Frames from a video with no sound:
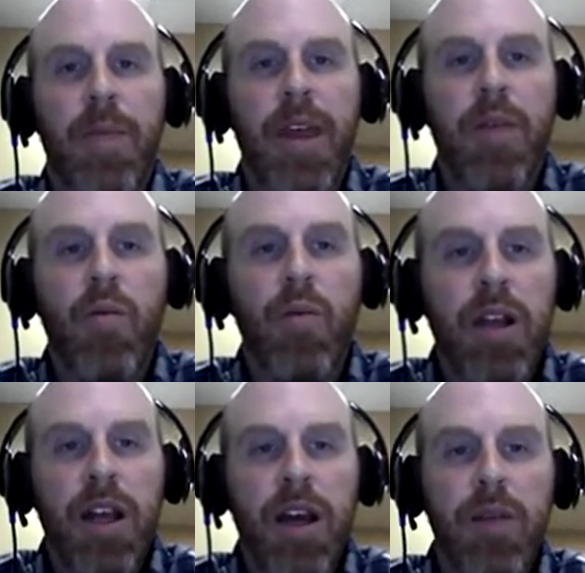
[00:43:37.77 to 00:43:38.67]
It
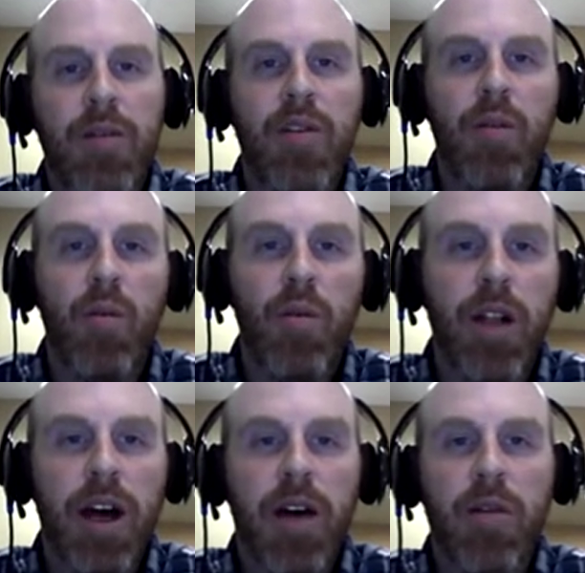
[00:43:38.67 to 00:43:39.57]
really helps you to
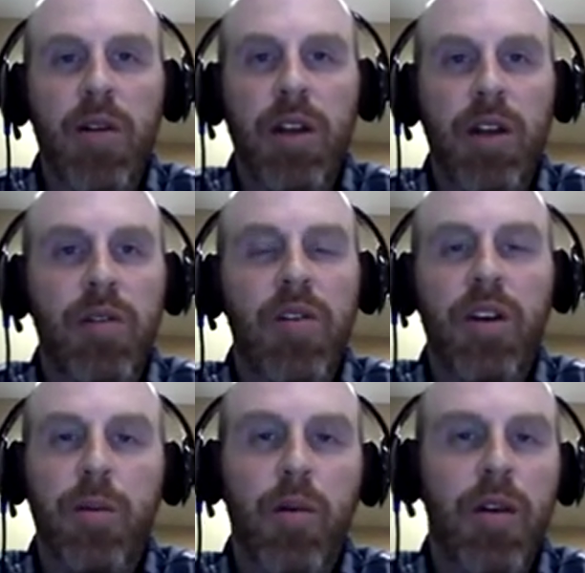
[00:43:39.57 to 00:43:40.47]
rule out
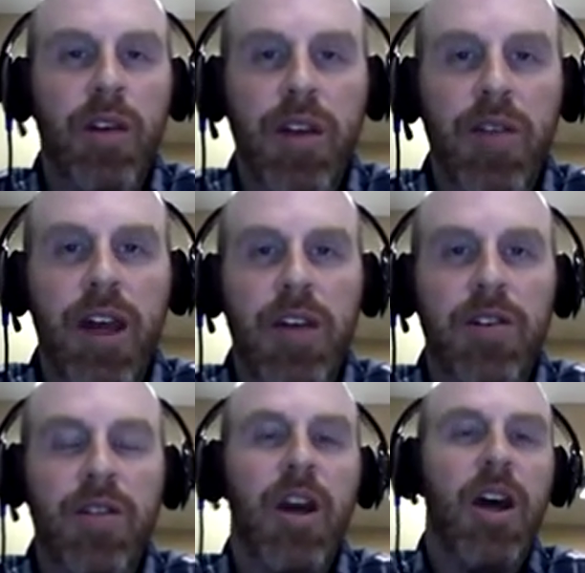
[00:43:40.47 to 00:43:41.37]
single-point
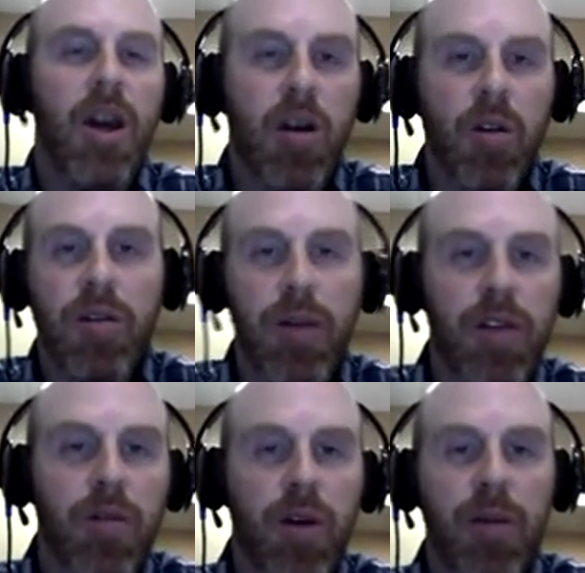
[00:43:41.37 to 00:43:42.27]
deviations. Of course, it
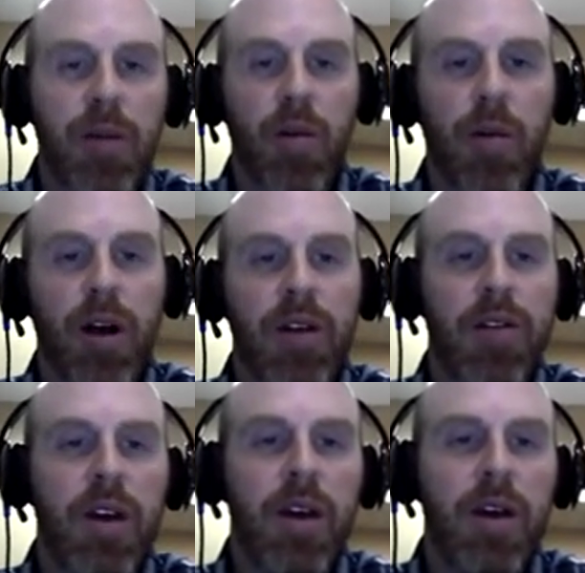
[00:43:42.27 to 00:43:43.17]
means running more
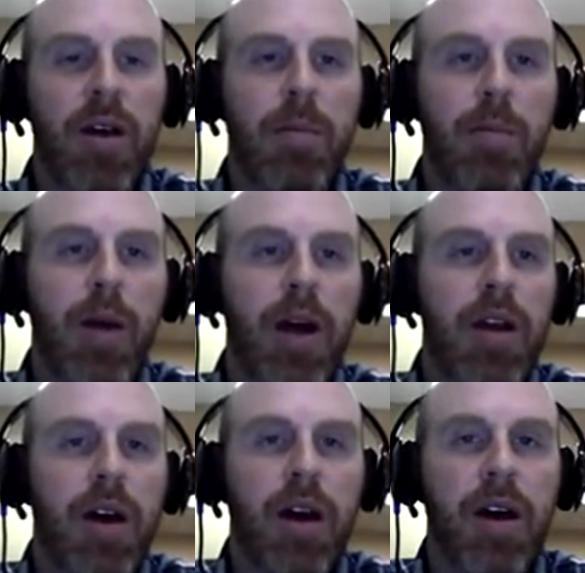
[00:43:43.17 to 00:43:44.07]
wells. But
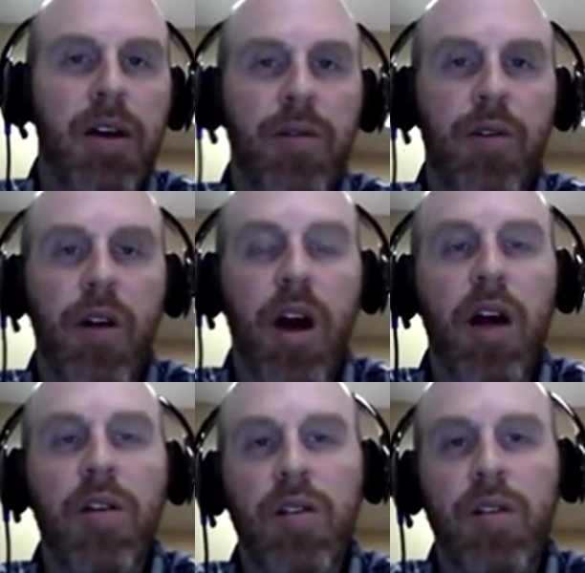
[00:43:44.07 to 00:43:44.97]
for
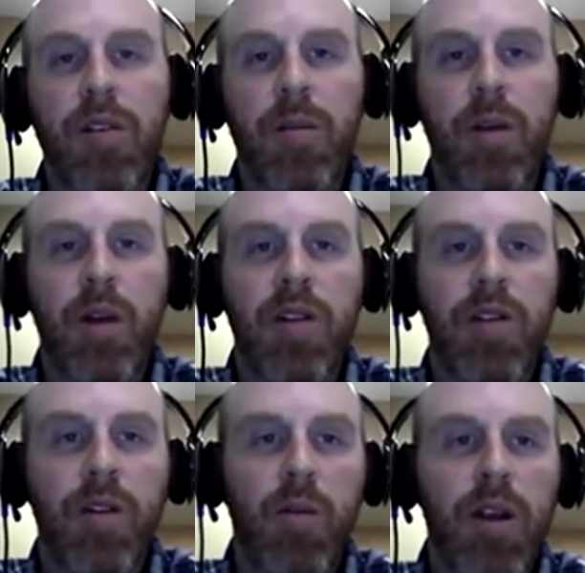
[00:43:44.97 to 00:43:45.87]
our system, in which
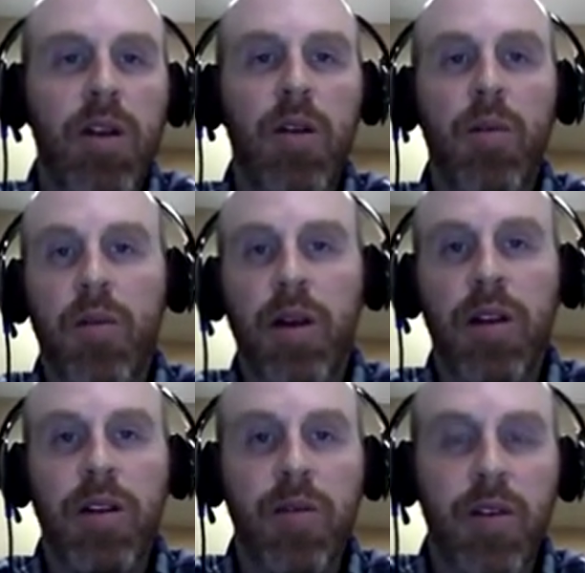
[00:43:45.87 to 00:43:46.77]
the window was
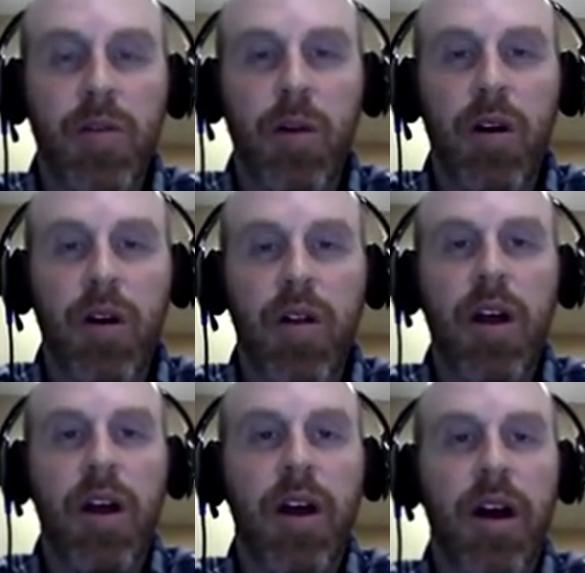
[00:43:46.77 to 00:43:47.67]
relatively small,
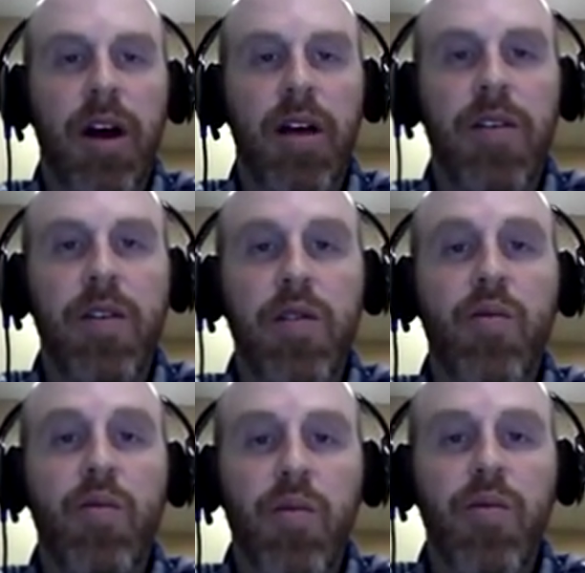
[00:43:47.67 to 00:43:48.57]
this
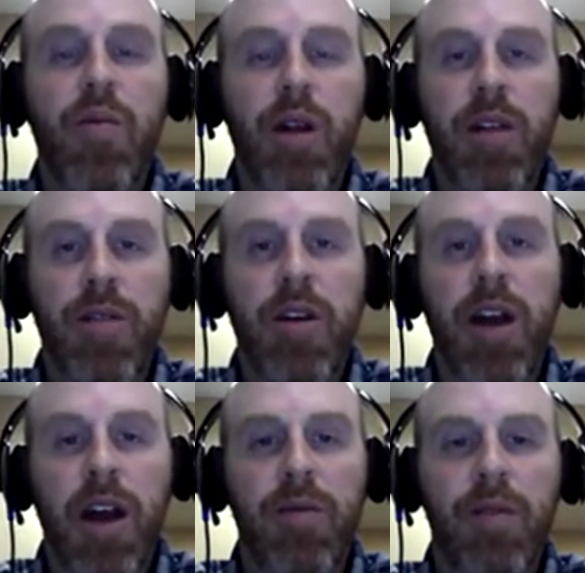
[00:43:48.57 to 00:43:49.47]
is really a very
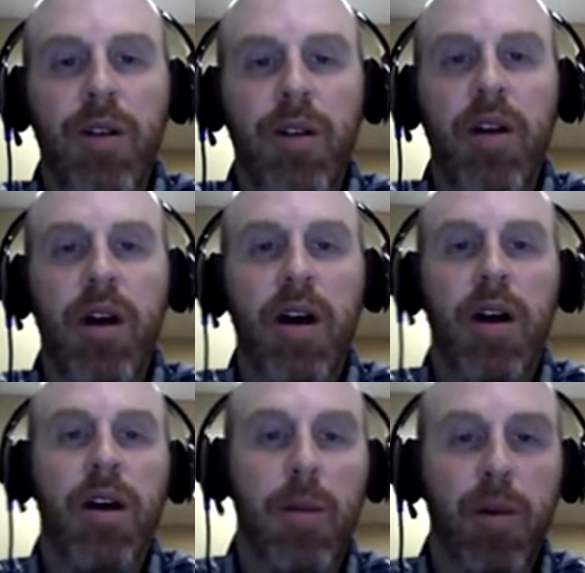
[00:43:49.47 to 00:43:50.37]
helpful
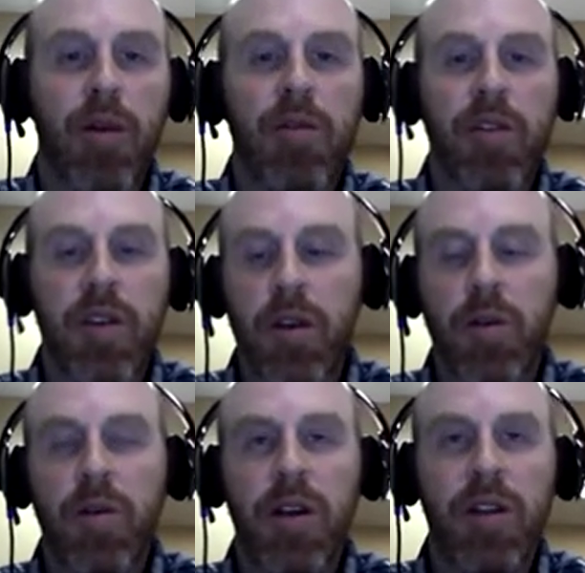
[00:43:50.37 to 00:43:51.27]
approach to
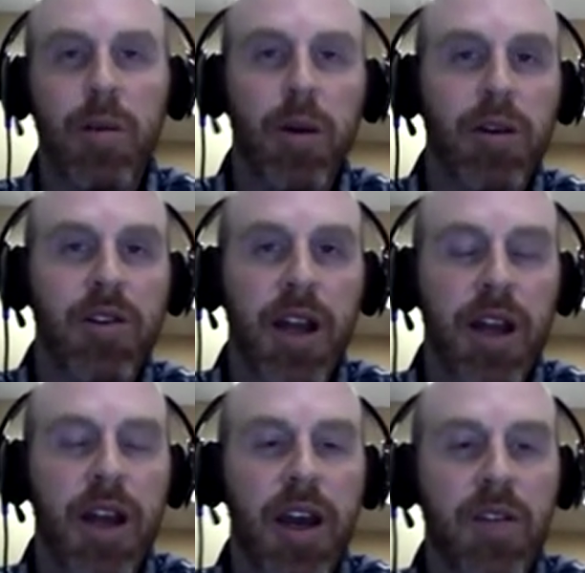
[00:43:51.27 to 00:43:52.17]
use, and it's an approach that
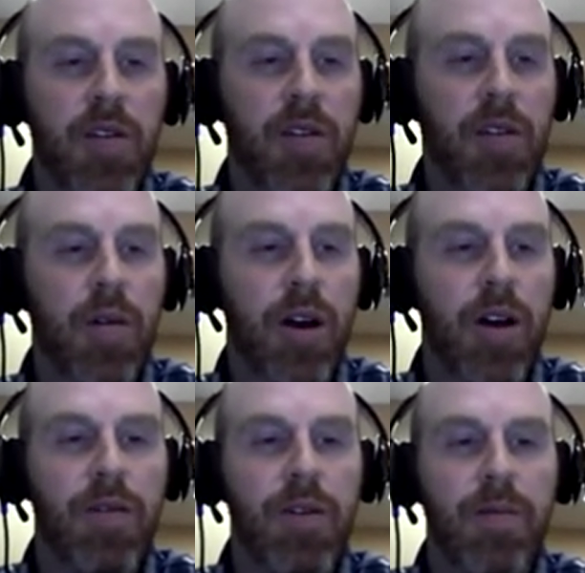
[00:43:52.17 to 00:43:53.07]
NCATS uses quite
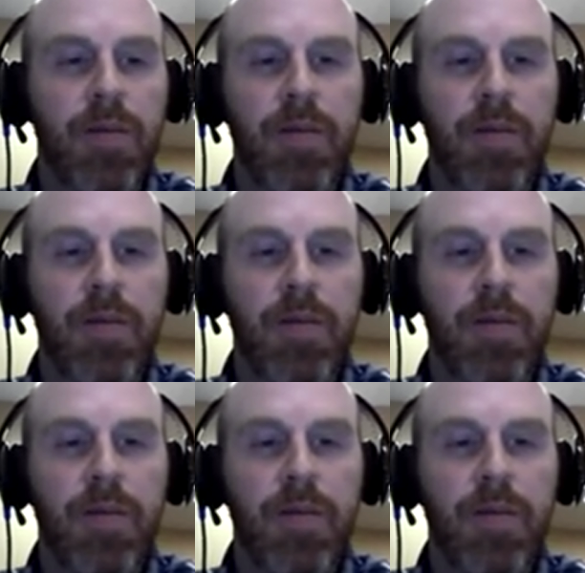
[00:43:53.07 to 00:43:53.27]
often.